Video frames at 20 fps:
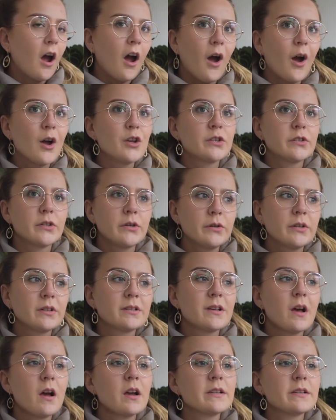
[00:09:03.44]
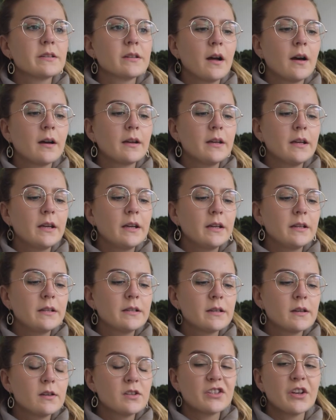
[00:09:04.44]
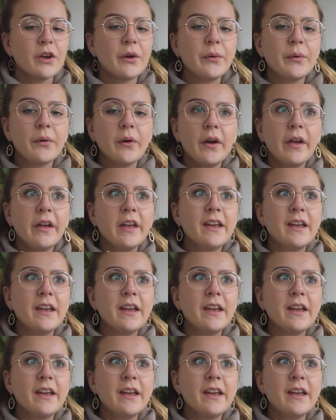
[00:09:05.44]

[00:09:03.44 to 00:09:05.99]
as soon as I started, so